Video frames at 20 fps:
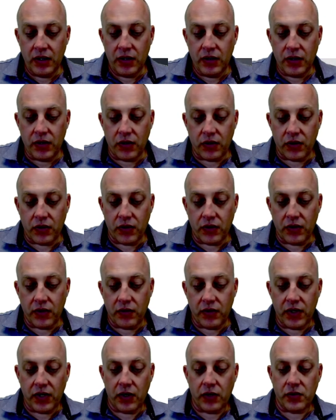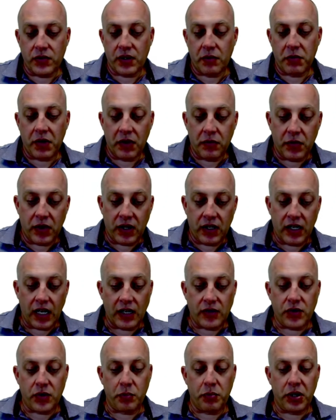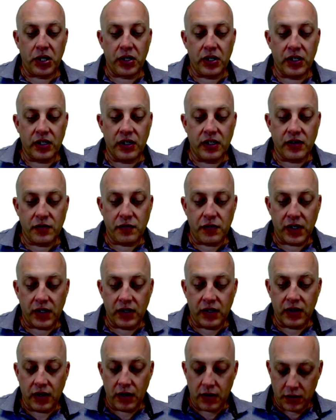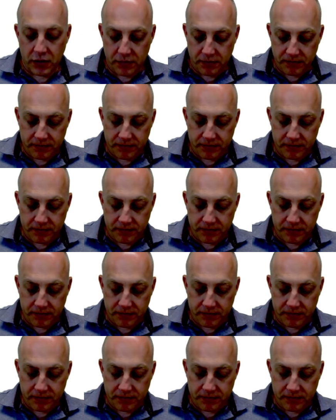or something with a natural period that's very low.